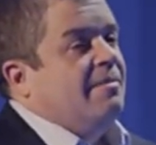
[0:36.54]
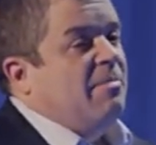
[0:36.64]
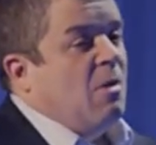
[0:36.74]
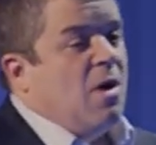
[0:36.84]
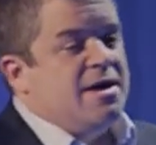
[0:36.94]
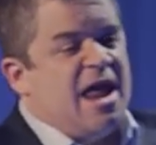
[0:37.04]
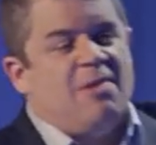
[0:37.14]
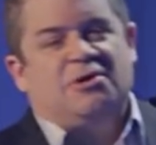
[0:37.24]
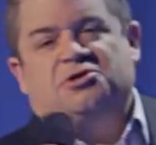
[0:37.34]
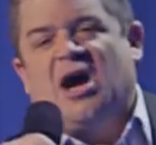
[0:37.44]
But one day
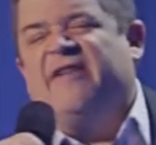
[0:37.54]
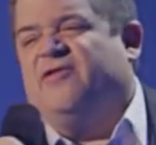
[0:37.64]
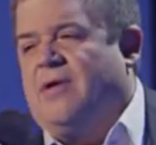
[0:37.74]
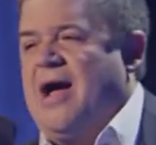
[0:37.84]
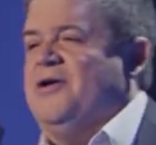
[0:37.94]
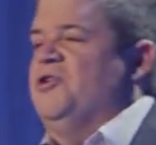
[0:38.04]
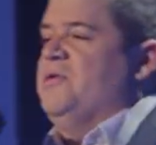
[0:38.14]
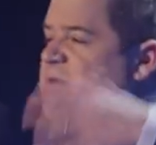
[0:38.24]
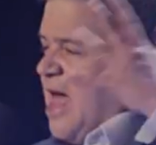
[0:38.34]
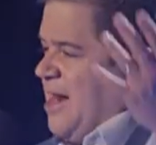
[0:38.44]
we're driving around
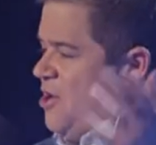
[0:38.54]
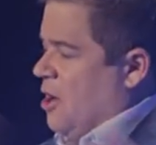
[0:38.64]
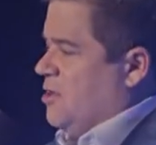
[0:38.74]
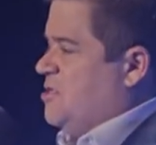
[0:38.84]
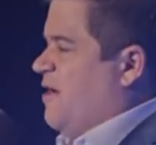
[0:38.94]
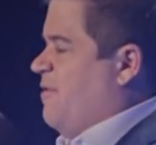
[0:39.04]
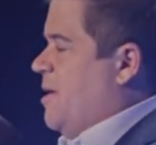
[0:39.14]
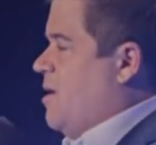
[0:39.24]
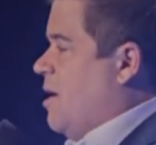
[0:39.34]
doing daddy-daughter stuff, and my